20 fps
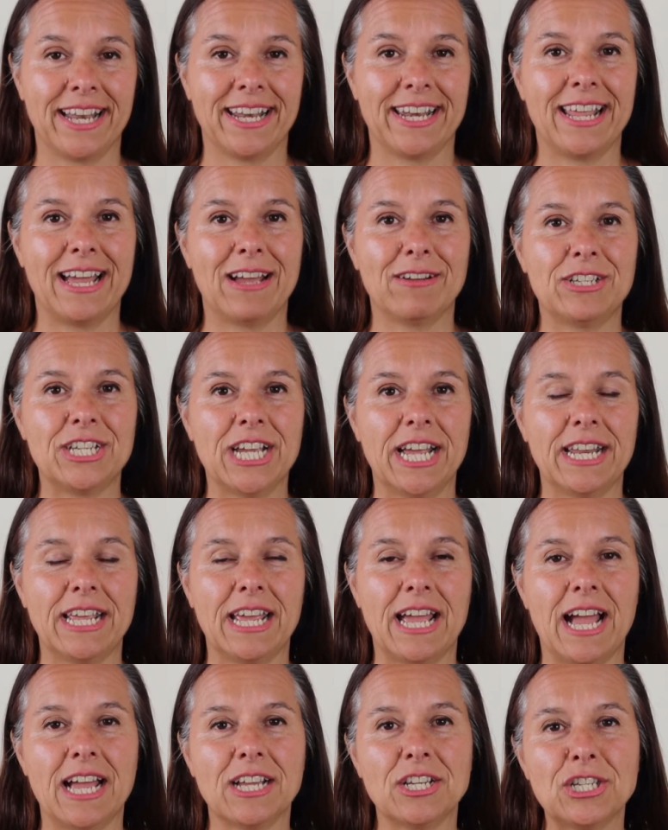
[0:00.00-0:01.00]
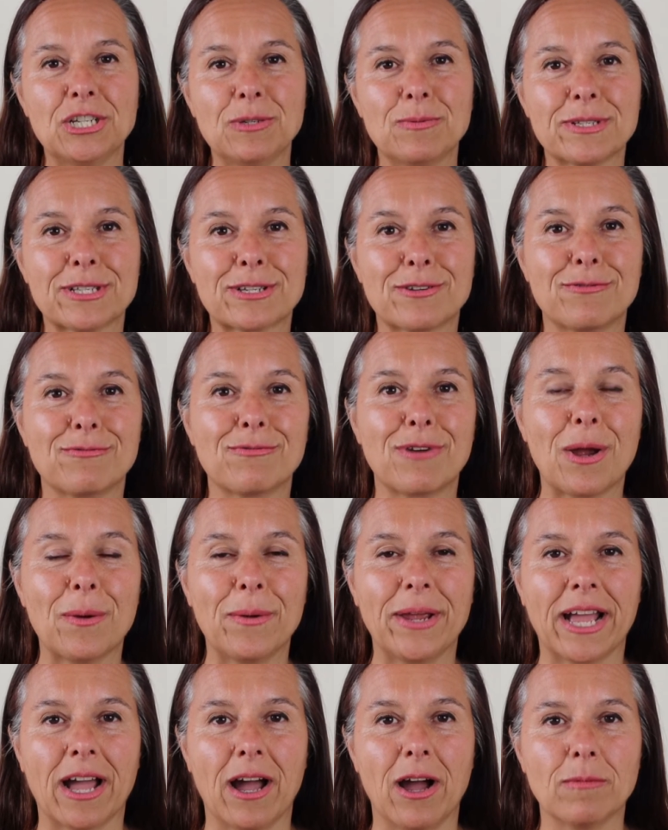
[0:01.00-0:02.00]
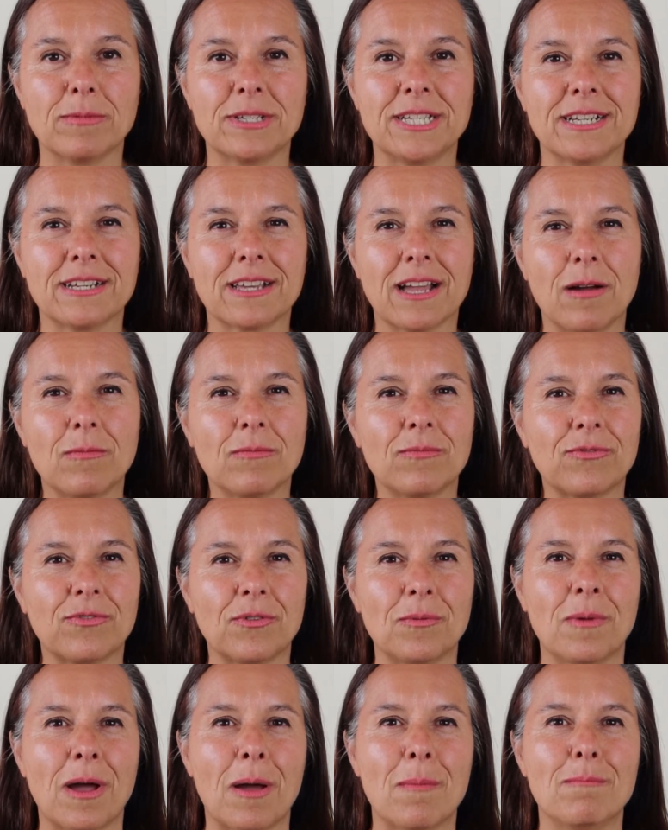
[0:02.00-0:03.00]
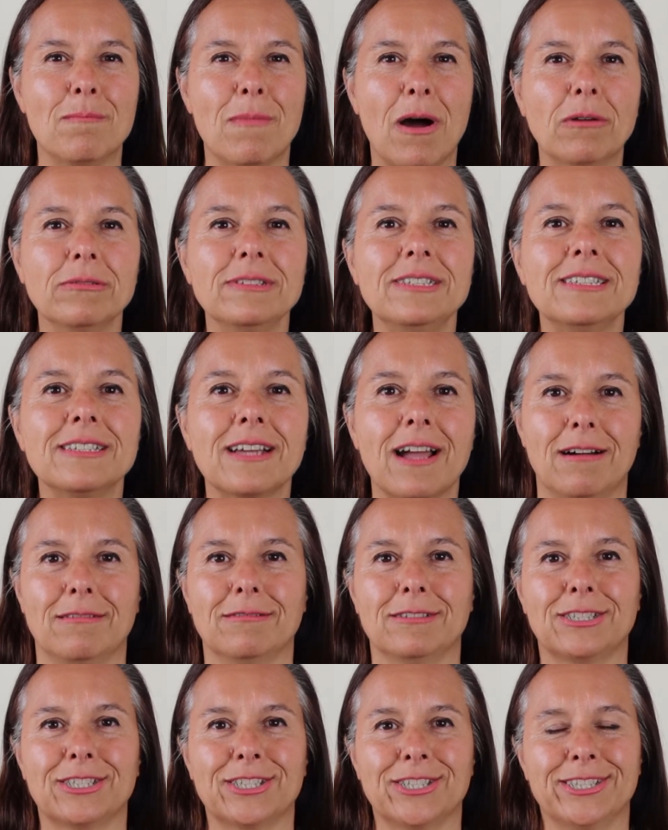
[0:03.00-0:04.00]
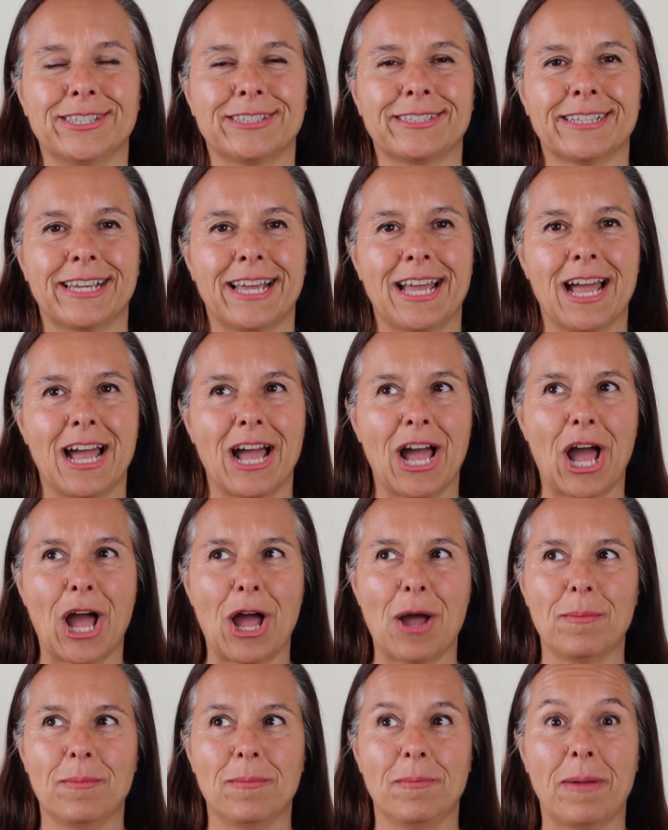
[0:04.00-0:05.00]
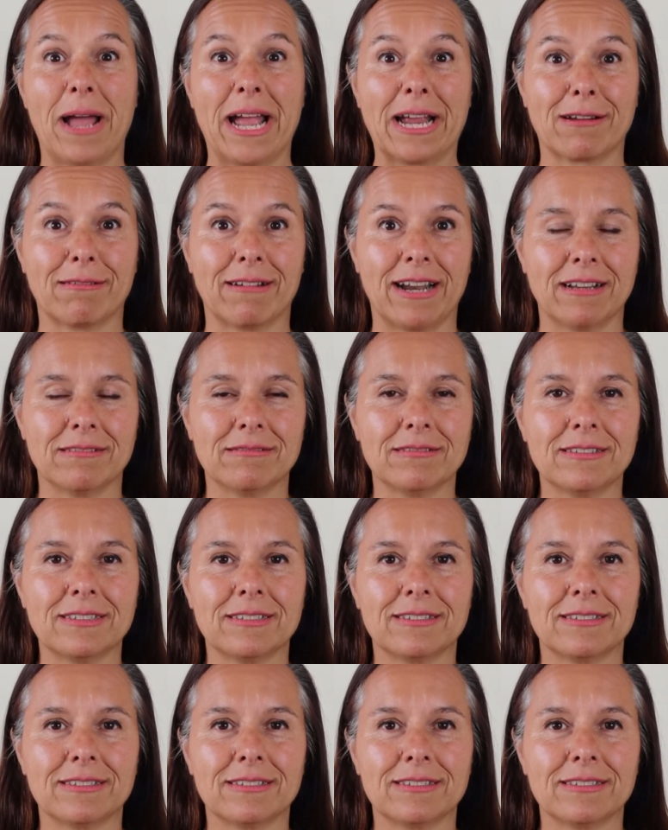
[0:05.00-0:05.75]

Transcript: Now Janet, as she was growing up, she'd come from a multicultured um, background.